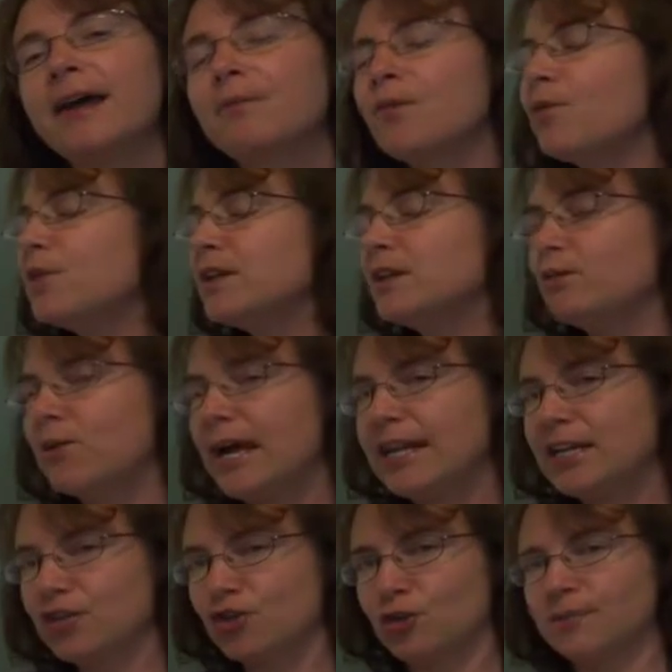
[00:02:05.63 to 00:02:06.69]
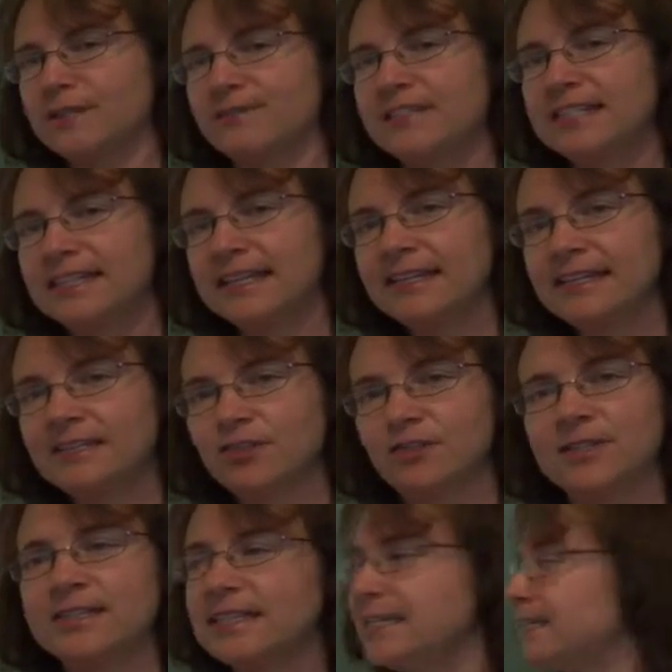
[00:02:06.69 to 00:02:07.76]
I'm going to write in terms of sixths, so
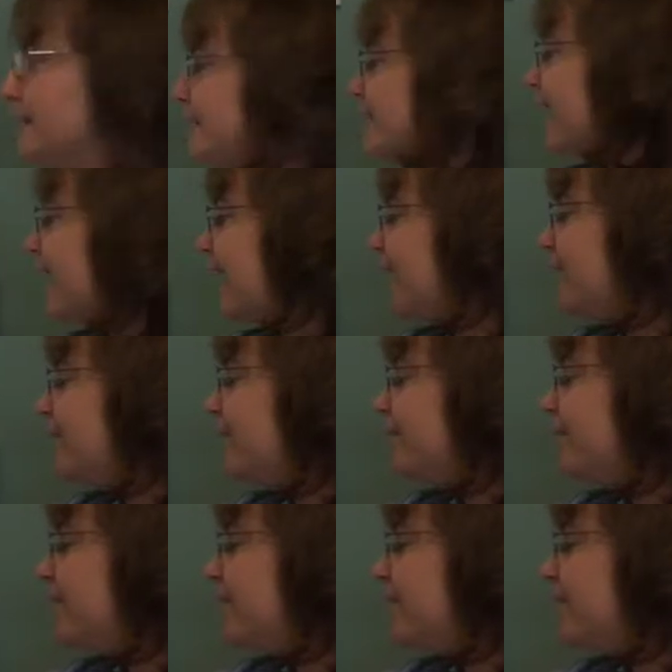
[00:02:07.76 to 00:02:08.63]
it's easy to add.